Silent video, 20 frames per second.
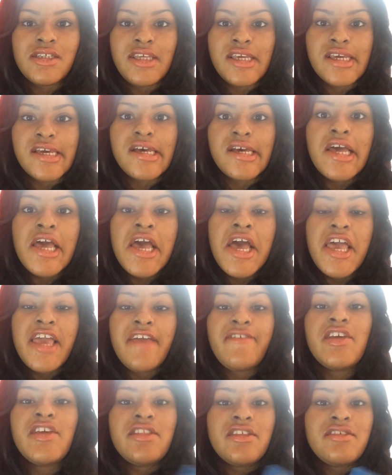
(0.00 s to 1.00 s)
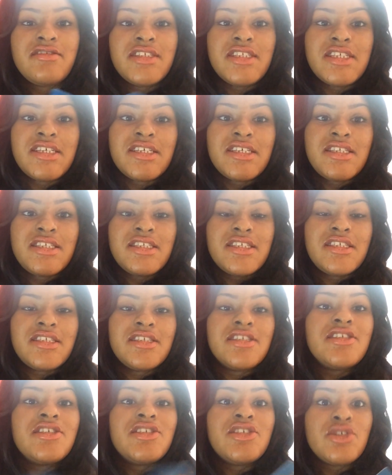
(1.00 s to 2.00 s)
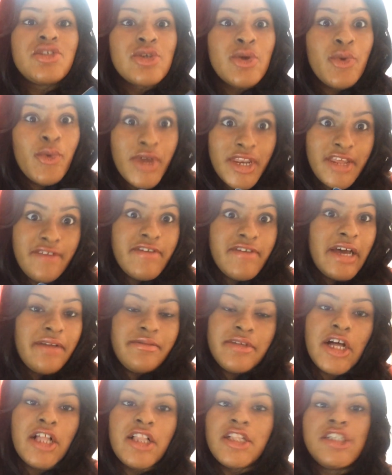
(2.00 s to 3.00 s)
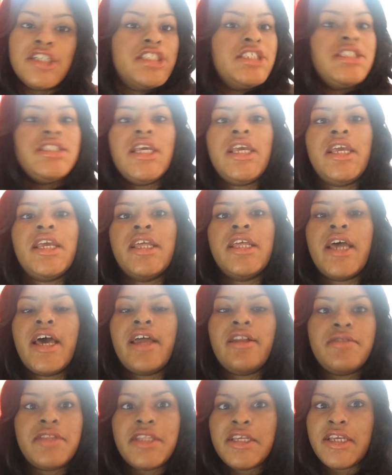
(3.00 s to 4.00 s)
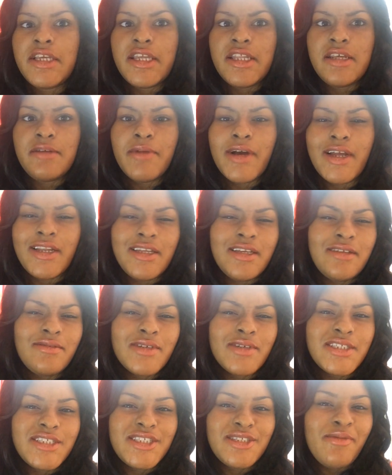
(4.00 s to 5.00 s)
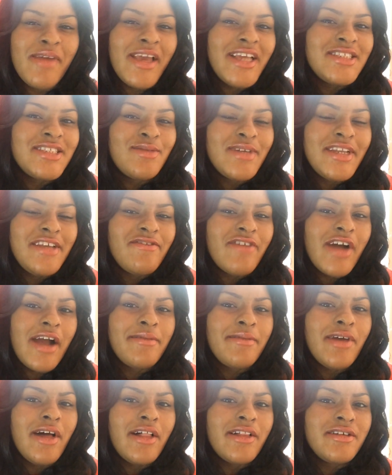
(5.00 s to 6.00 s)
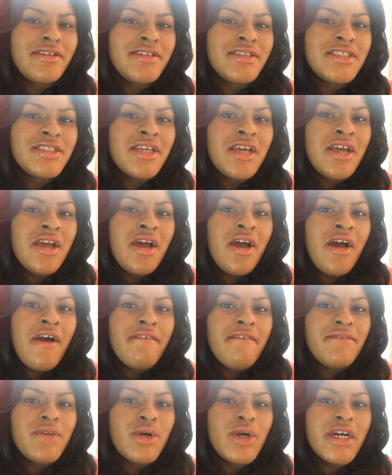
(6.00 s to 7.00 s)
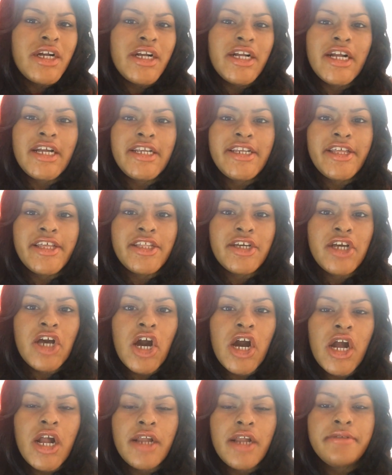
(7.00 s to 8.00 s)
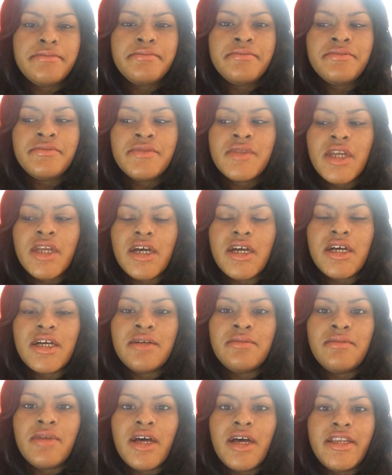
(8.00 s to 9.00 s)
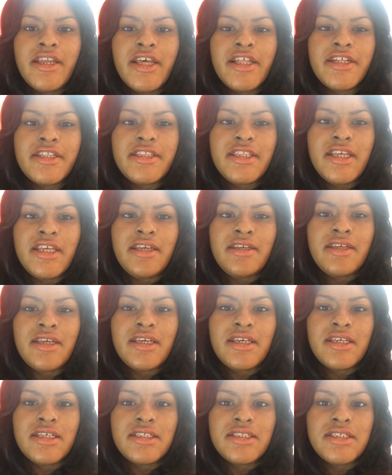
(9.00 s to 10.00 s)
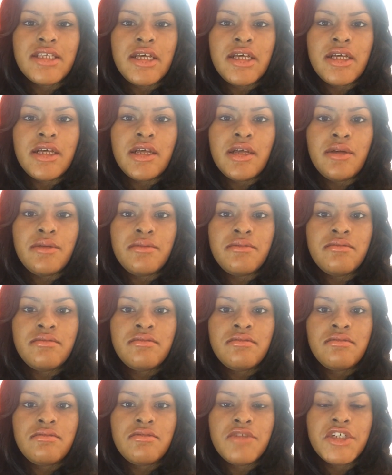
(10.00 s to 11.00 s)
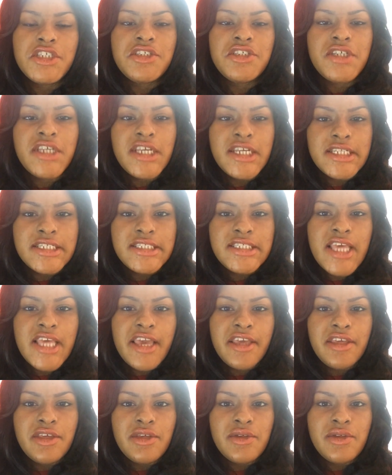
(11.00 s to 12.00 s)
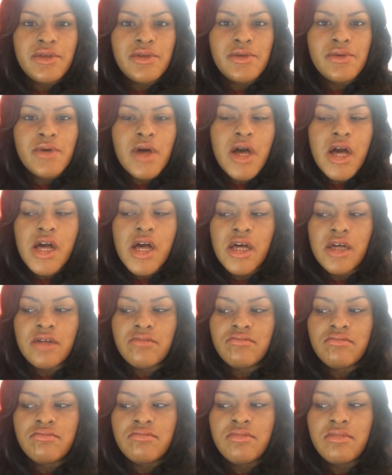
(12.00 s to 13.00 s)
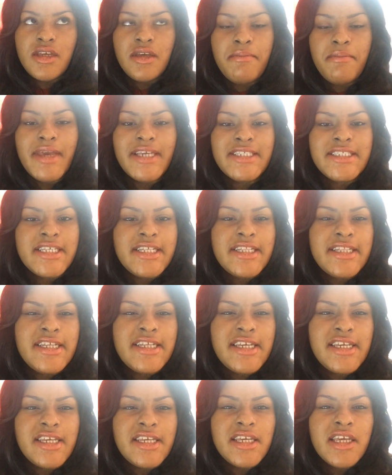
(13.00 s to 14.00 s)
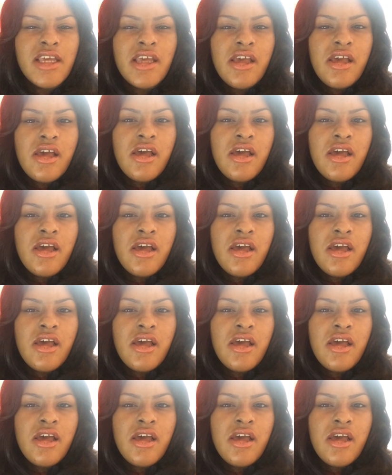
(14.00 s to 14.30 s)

Yeah, if you lose this is $25 and I don't think anybody wants to pay $25 for another card. Another thing is, once you get the CAU, basically